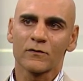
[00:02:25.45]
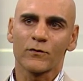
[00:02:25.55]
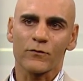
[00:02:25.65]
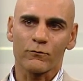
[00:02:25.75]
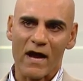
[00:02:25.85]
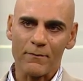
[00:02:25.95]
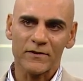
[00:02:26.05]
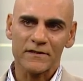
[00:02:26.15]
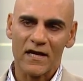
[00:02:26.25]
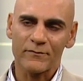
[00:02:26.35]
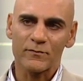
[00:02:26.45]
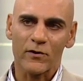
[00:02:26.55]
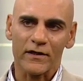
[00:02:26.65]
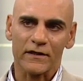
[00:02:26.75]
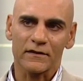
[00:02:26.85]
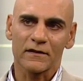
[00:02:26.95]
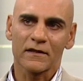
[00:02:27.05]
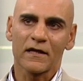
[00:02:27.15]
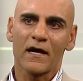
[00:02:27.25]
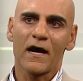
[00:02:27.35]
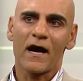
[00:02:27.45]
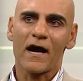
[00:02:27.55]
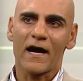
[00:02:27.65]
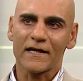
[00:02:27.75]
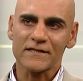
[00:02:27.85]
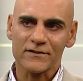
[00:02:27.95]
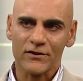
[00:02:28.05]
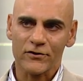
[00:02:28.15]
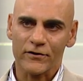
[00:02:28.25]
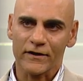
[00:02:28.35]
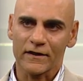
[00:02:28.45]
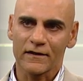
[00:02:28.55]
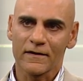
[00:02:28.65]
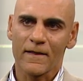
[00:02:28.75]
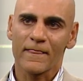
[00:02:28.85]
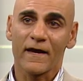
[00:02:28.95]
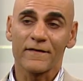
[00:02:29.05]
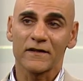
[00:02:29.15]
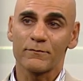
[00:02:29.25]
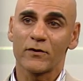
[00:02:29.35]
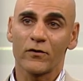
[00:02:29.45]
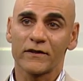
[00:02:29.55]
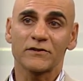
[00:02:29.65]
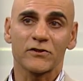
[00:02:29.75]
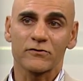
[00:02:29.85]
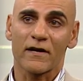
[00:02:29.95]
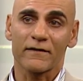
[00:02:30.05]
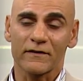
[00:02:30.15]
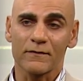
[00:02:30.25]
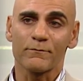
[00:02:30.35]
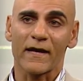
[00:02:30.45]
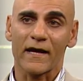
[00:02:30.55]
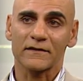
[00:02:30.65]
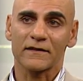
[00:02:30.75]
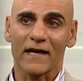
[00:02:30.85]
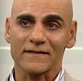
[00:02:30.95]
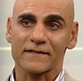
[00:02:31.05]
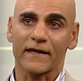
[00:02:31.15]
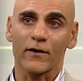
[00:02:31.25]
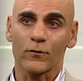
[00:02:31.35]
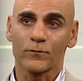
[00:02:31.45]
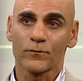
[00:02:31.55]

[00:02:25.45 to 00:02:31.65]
with rapid time to market, high security, and the ability to drive impact at scale.